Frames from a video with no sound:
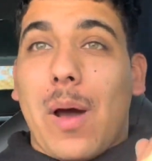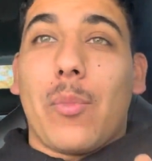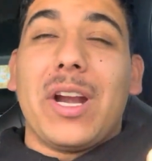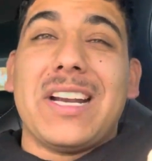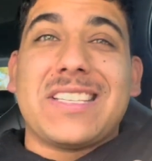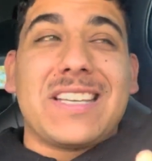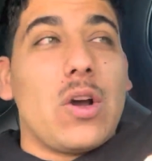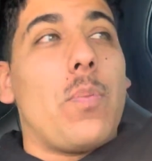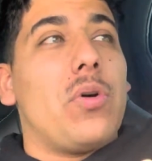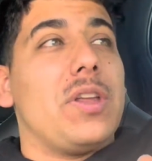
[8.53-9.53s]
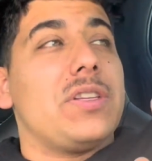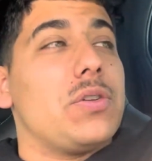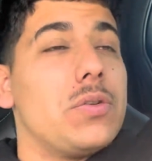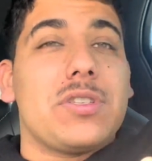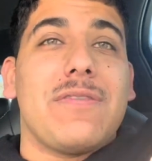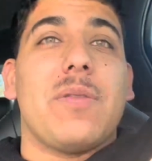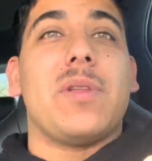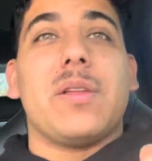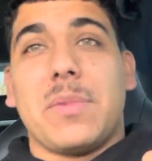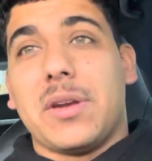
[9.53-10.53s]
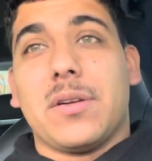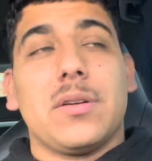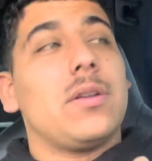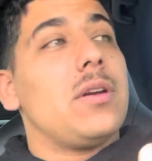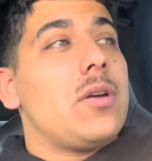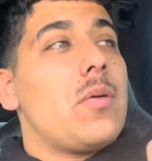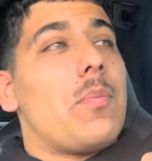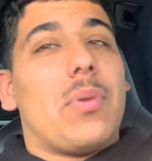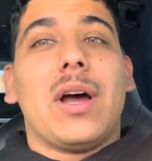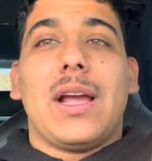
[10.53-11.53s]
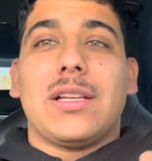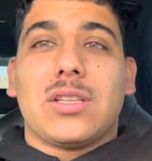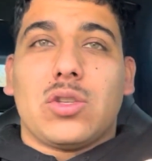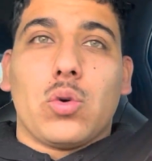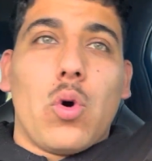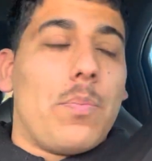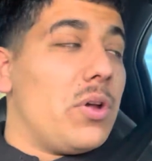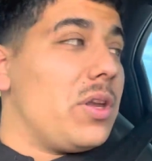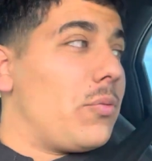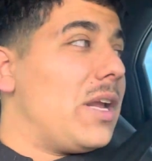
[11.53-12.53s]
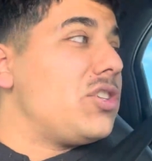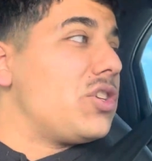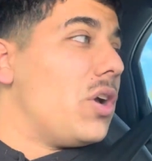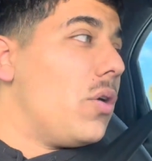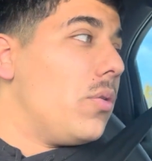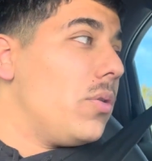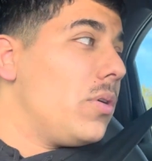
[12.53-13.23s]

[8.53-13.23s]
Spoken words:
I'm running a single pulley 207mm, but it's a dual pulley ratio,